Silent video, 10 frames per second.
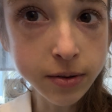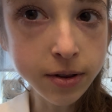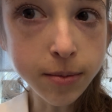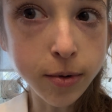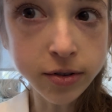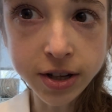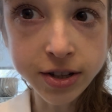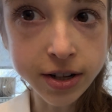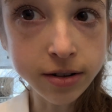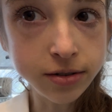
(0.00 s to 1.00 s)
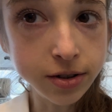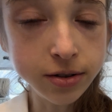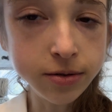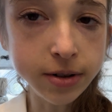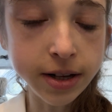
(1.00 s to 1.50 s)
with the multi-channel
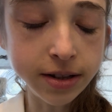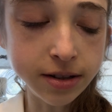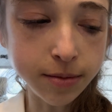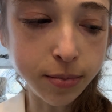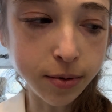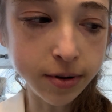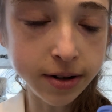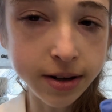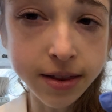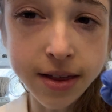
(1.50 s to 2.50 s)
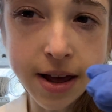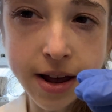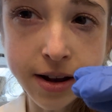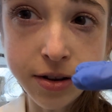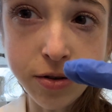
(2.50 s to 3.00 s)
too, it's important
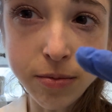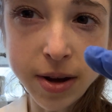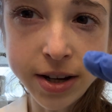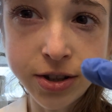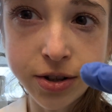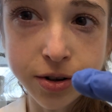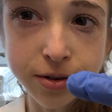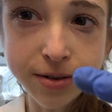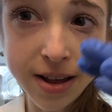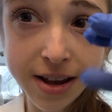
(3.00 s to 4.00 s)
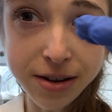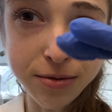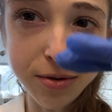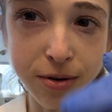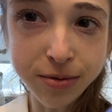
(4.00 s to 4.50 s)
that you make sure that
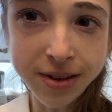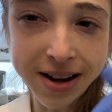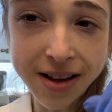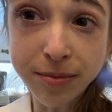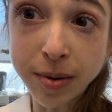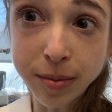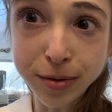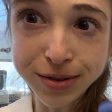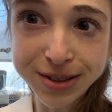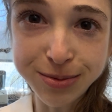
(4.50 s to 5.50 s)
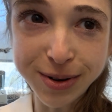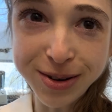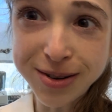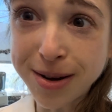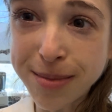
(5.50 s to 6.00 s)
you don't then have bubbles when
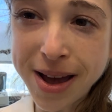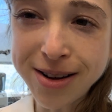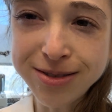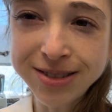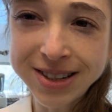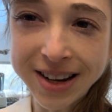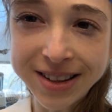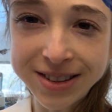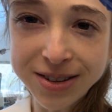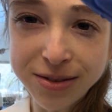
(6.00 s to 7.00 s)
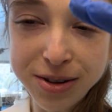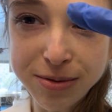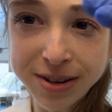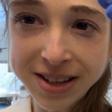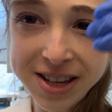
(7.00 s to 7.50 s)
you come out. And so you
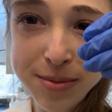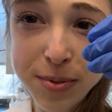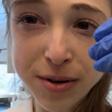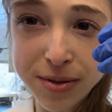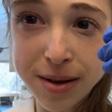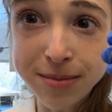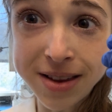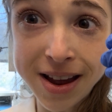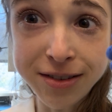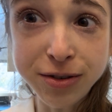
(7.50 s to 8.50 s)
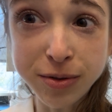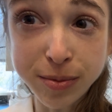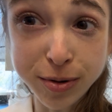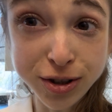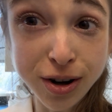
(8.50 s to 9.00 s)
want to keep your thumb down. You want
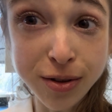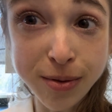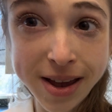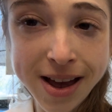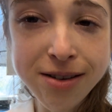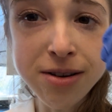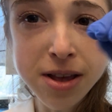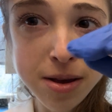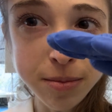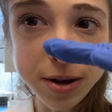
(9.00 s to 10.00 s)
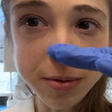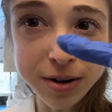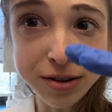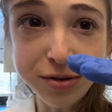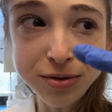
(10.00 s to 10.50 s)
to push all the way out, but you
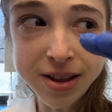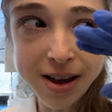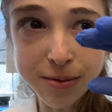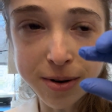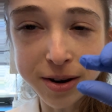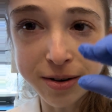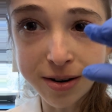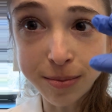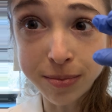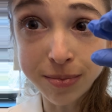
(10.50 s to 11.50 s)
want to do that while you're up,